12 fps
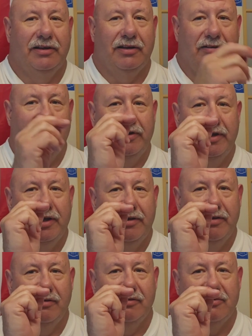You know, all you
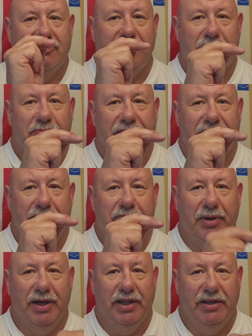gotta do is put the
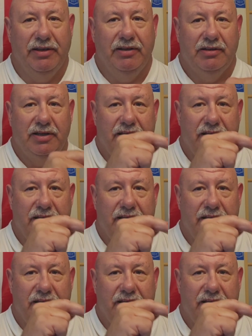button,